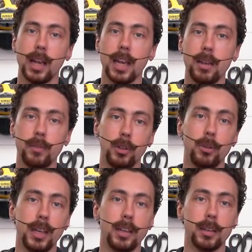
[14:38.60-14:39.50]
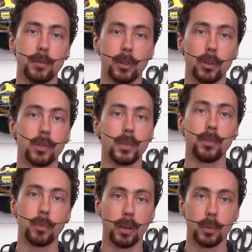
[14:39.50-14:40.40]
If you need it for lots of
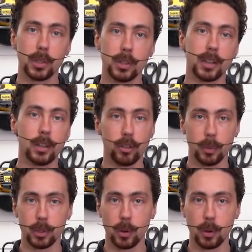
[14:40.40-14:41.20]
different purposes, then a Dremel's